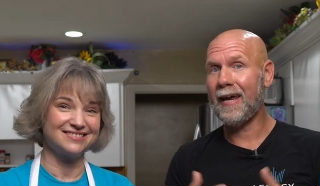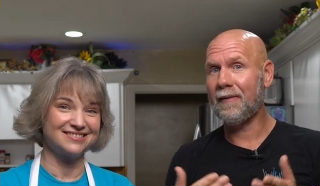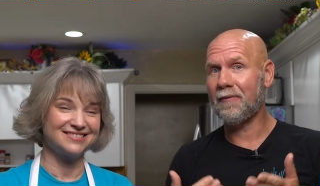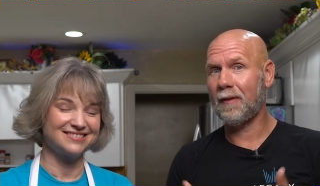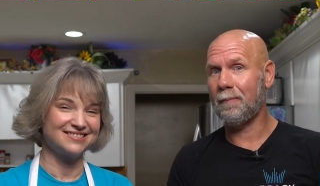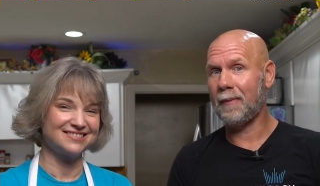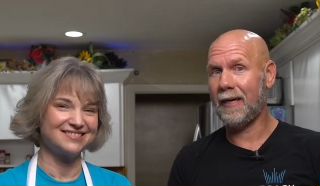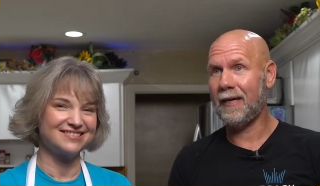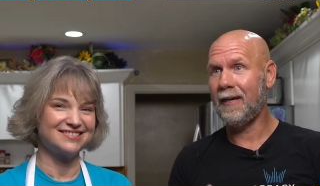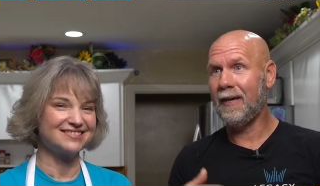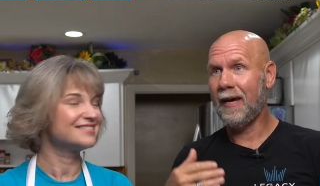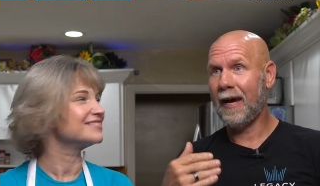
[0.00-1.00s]
Speaker 1: have the
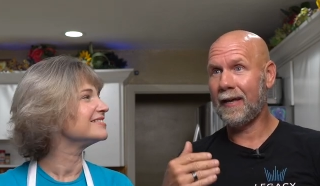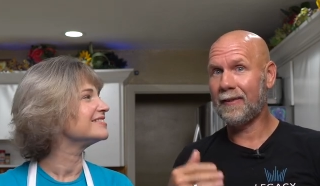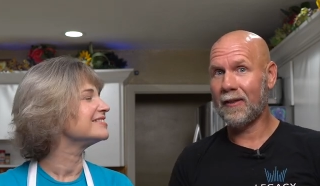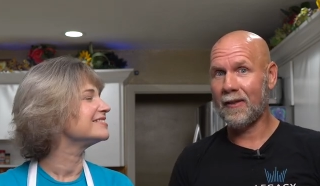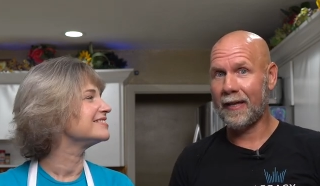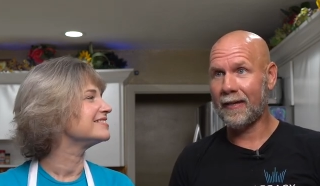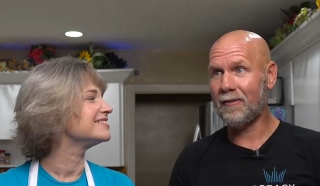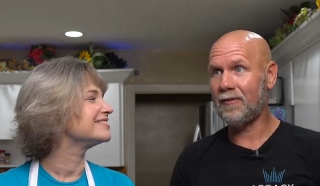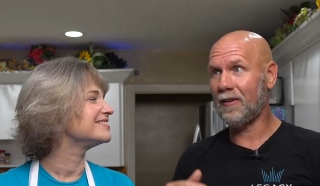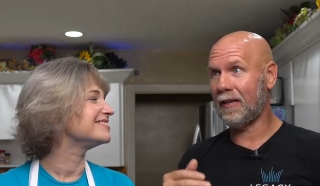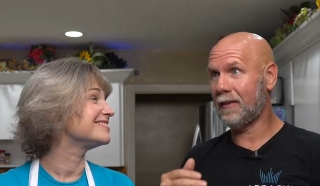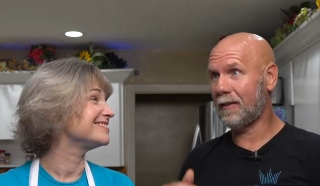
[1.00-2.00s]
meat and the
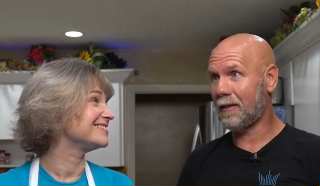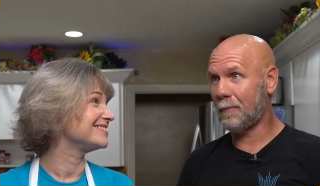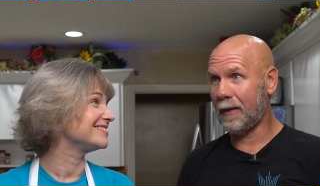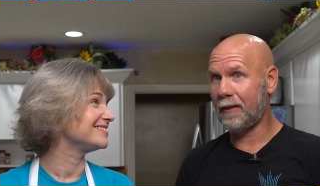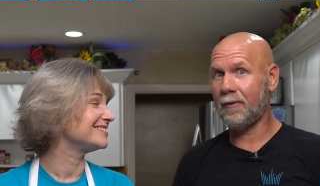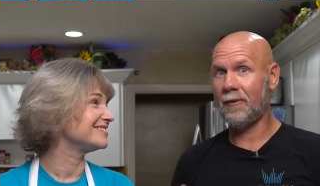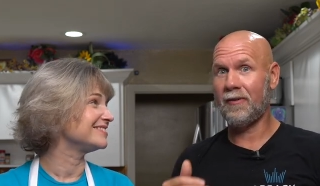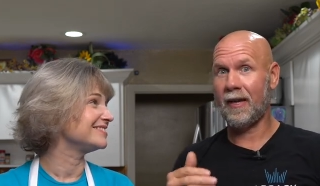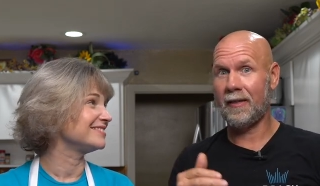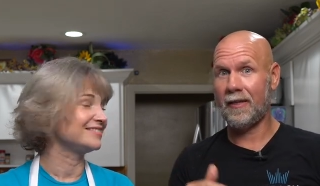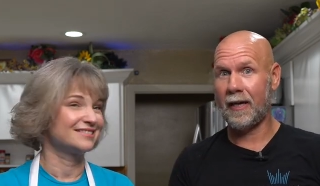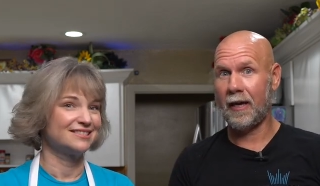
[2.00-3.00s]
lettuce and the tomatoes
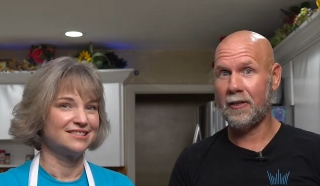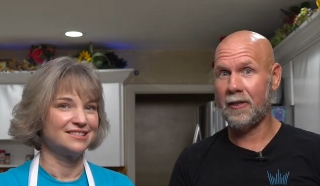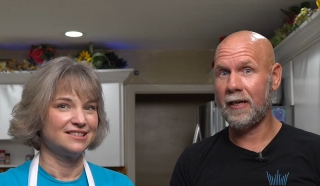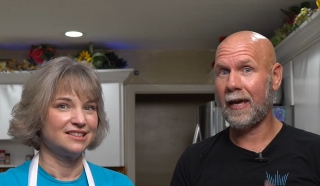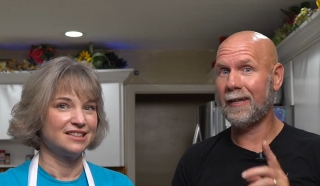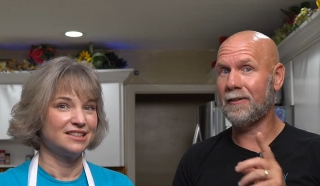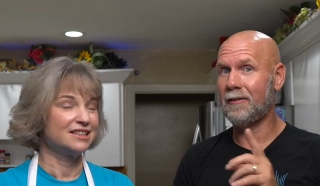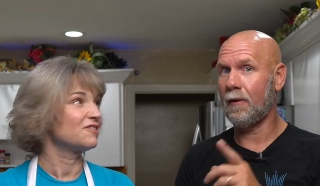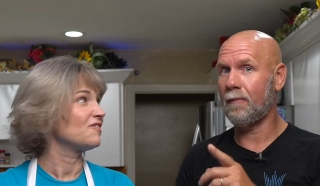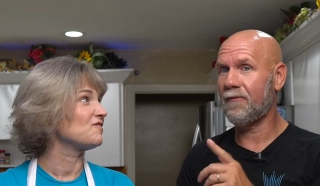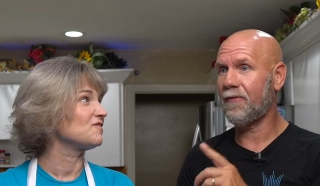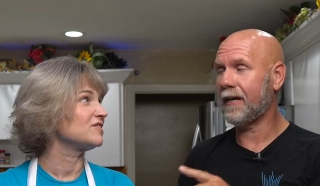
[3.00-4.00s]
and the onion, and
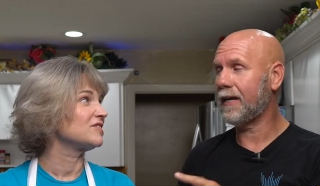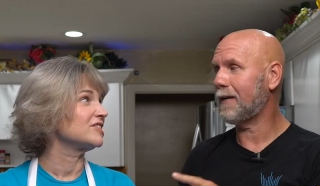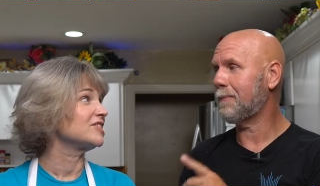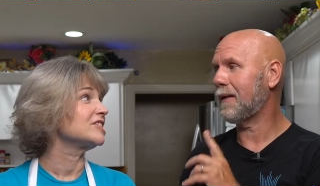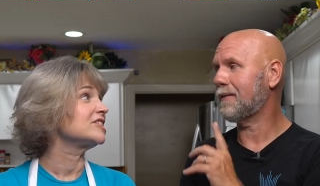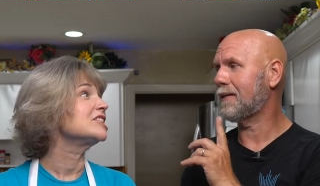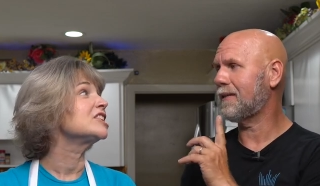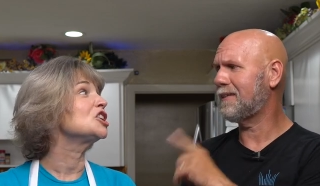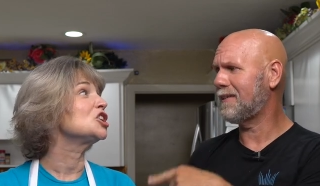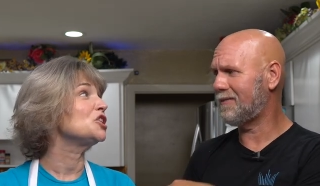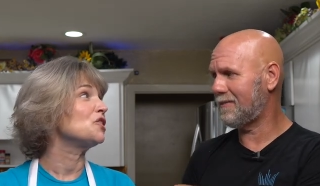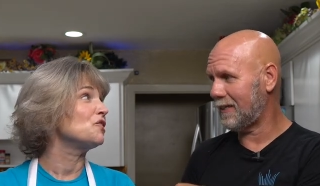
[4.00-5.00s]
don't forget about the
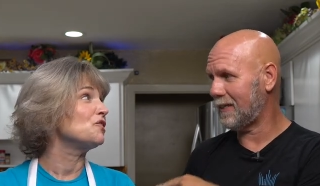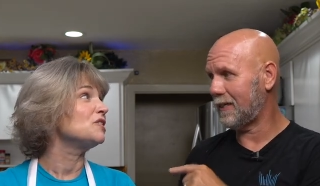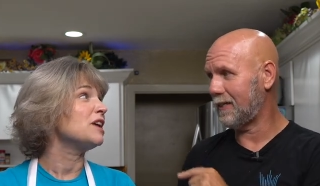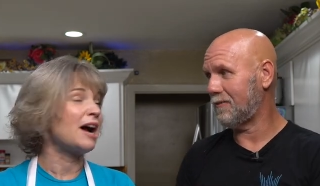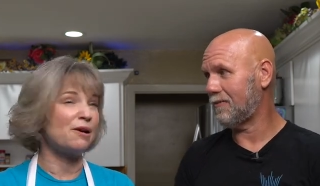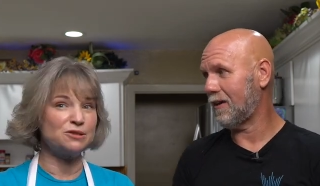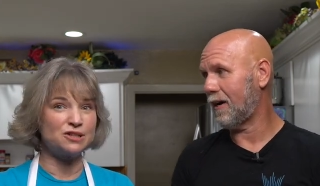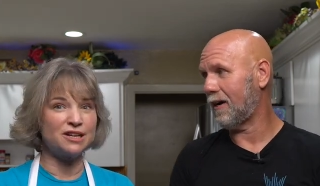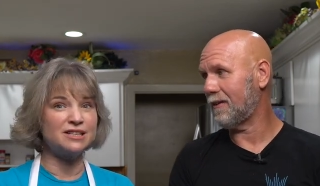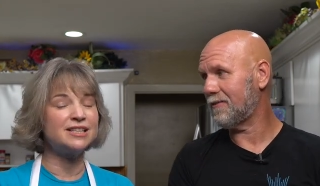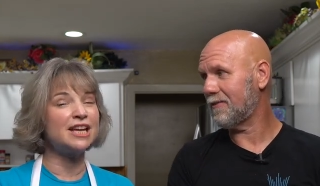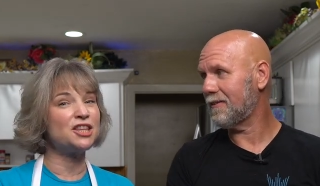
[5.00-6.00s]
tzatziki. Sauce. I was
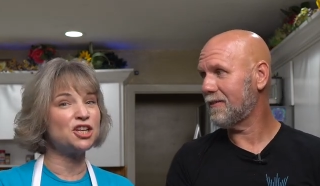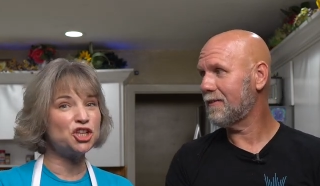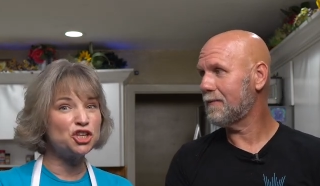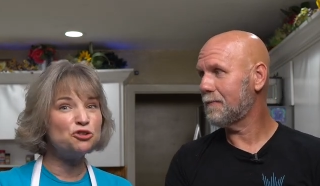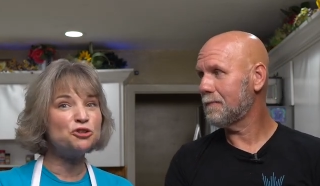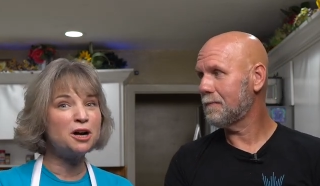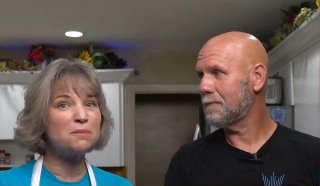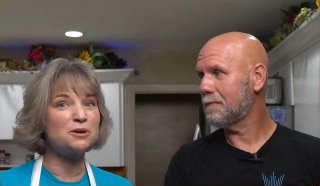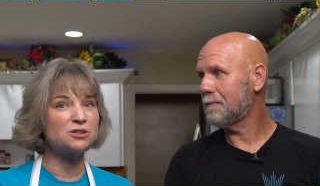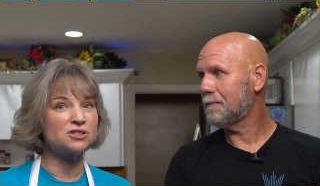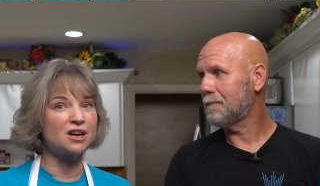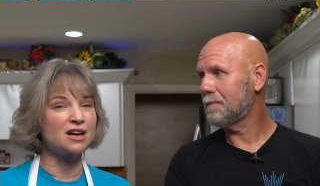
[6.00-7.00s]
gonna say
Speaker 2: the
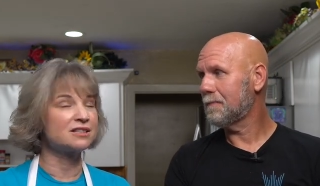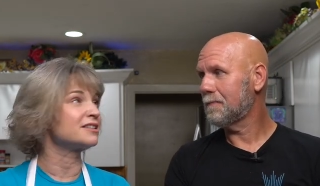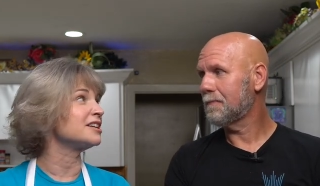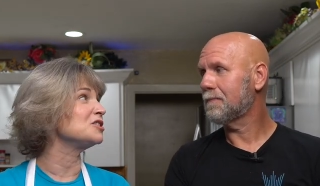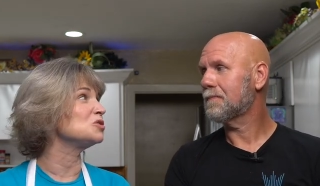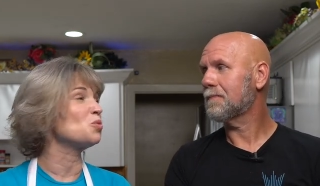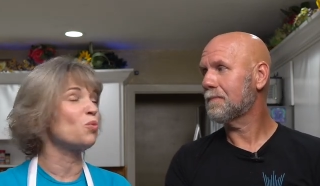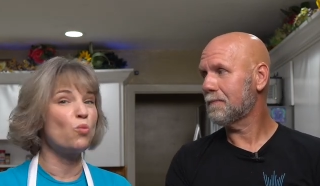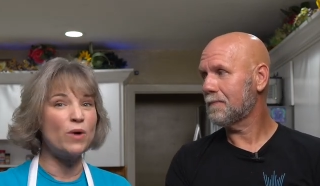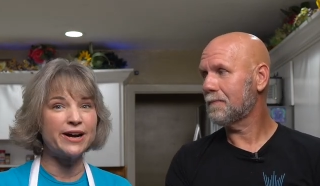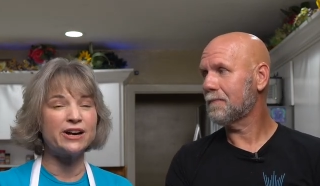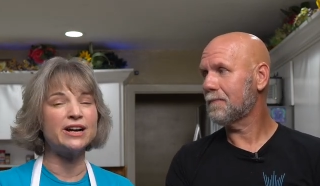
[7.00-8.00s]
cucumber sauce is
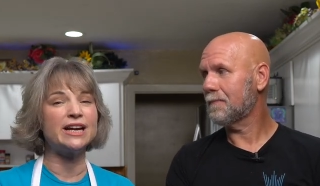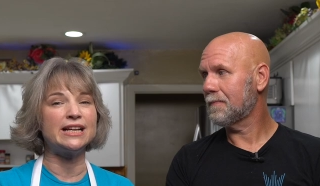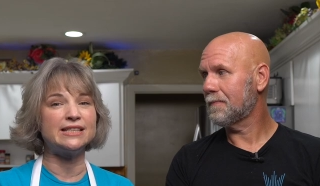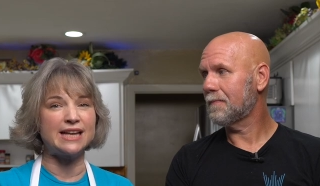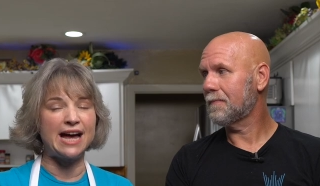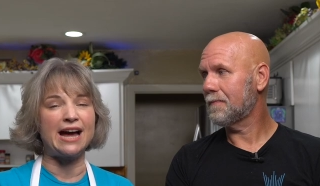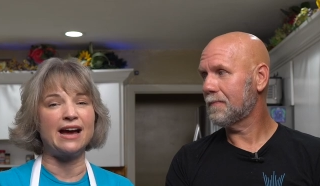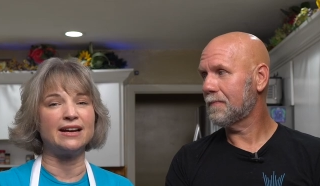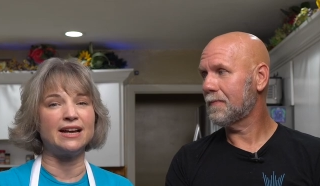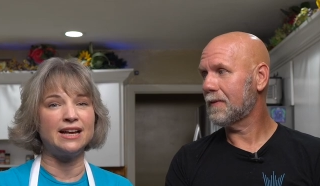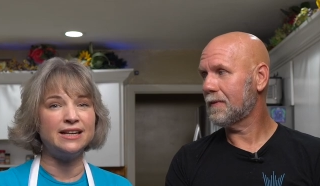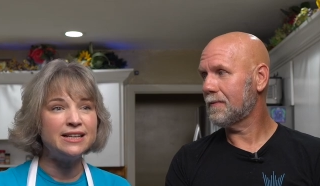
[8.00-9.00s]
where it's at,
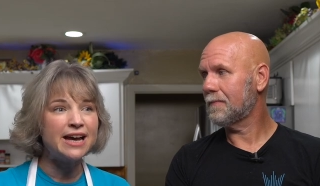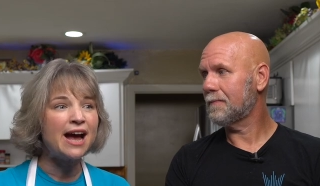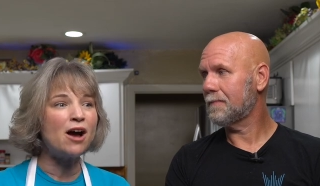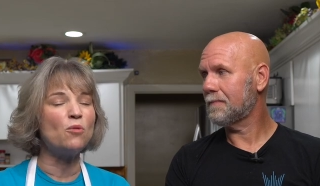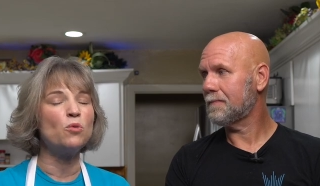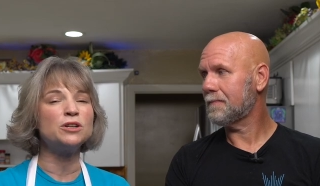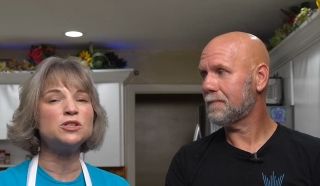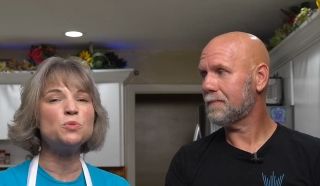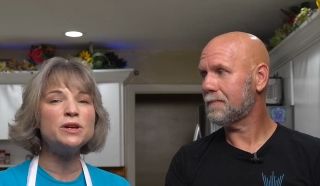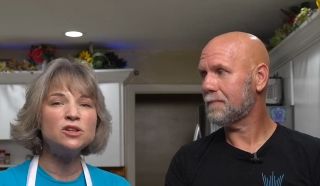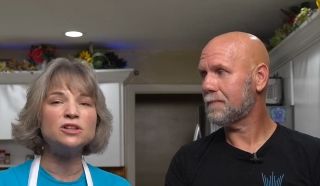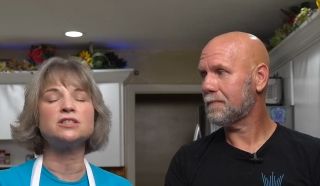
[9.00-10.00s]
and yeah, once
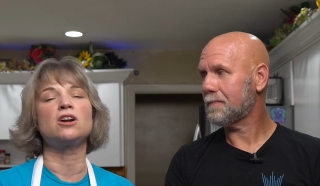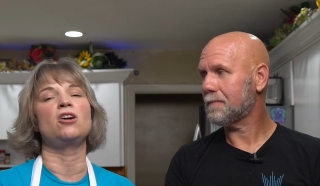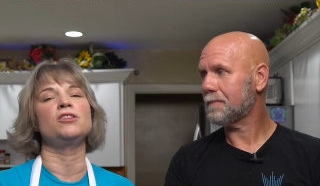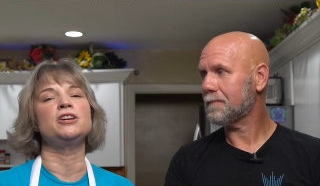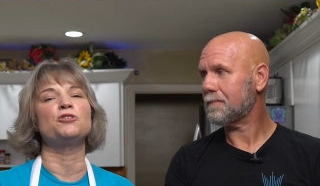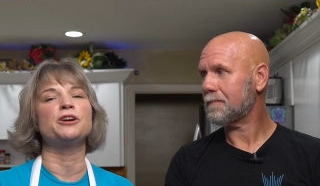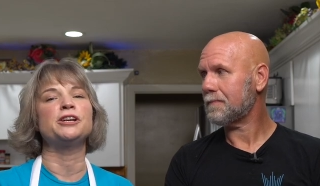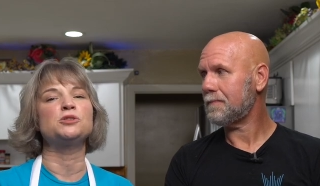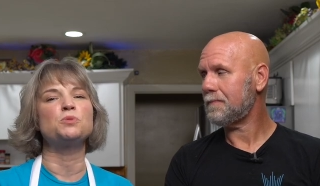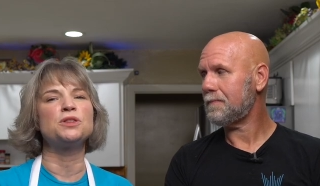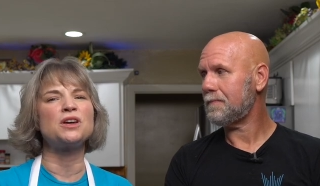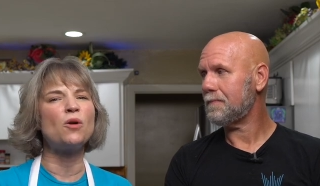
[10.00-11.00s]
we looked at all the ingredients,
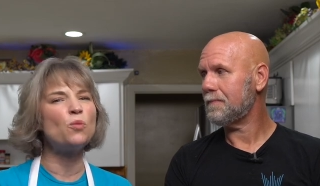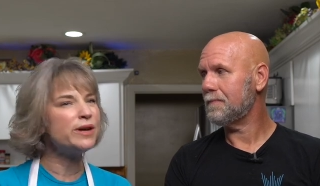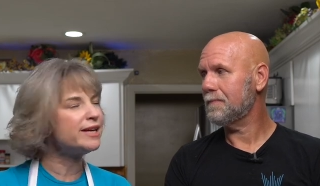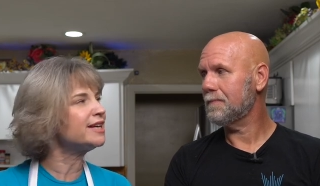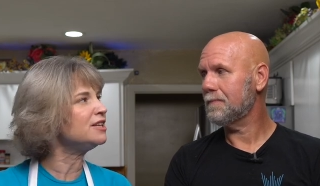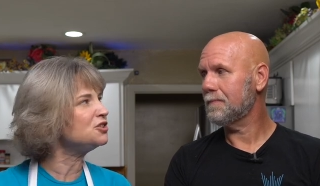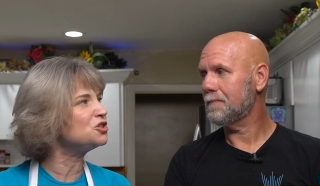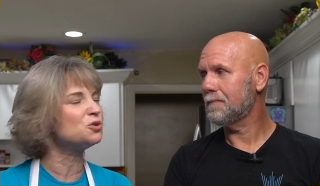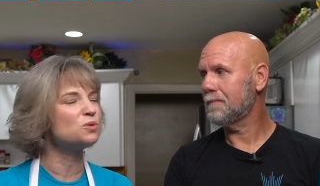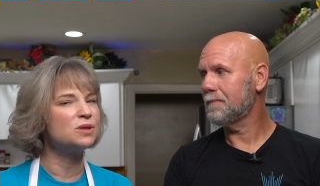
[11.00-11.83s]
we thought we can do